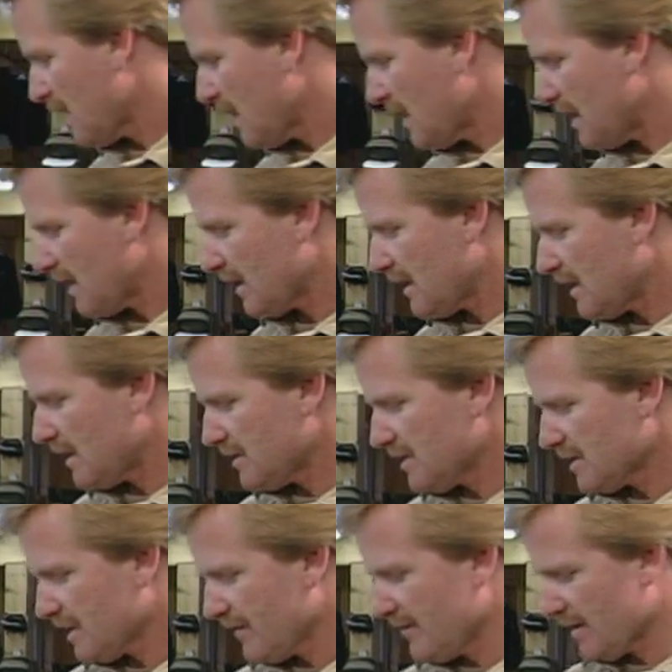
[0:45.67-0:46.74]
And I'll
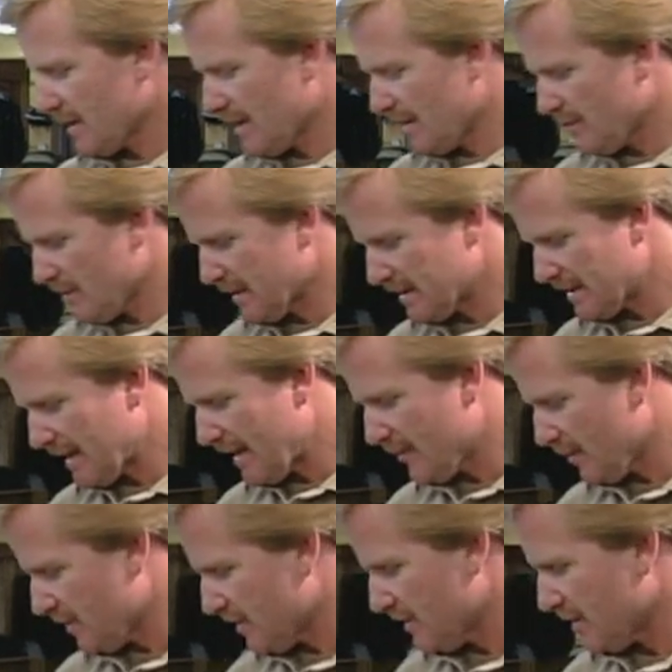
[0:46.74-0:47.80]
just give you a couple
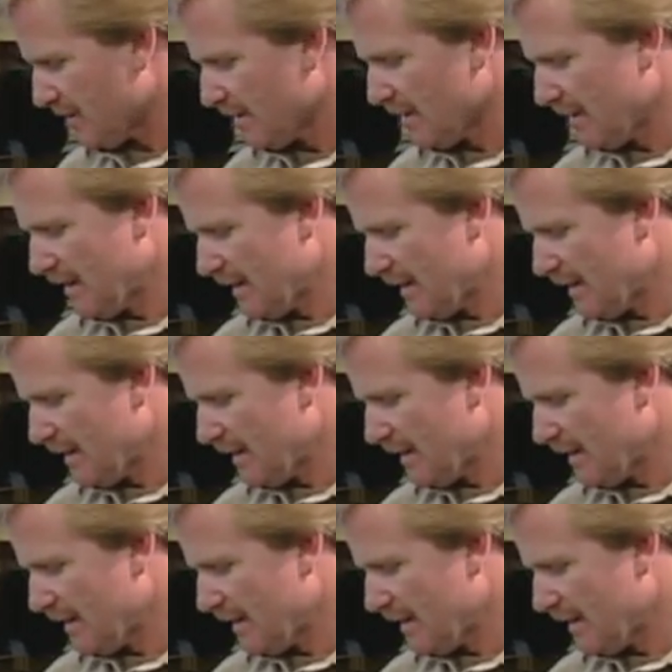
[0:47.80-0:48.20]
examples here.